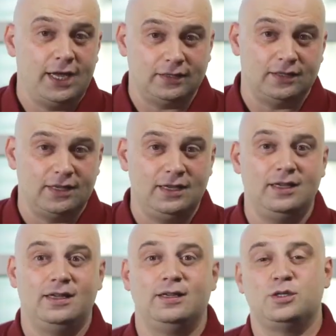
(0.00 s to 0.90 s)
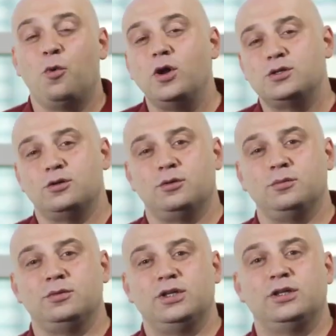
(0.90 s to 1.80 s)
freezes it in their
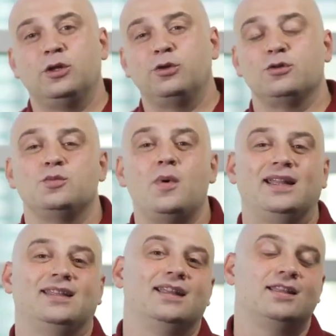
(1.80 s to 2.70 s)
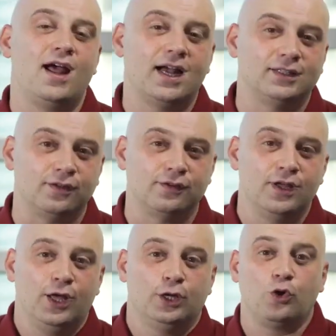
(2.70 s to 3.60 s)
wallet, meanwhile
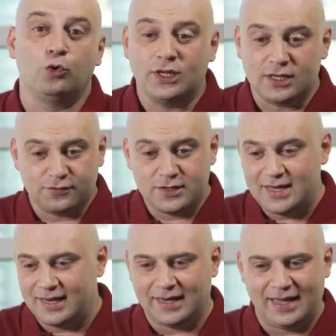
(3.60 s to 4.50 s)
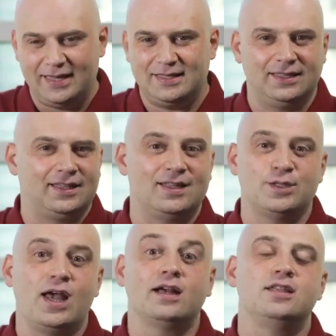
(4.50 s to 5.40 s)
supporting a project, and the project
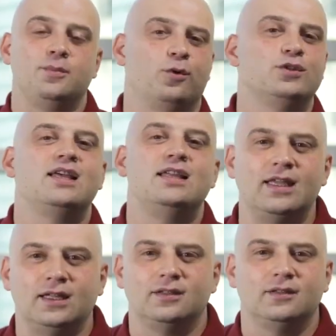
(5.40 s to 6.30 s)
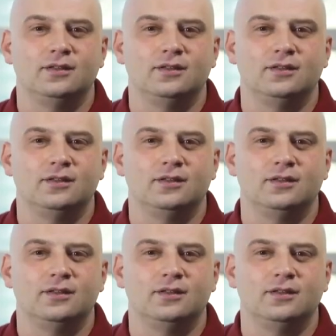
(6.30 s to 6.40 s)
receives its funding.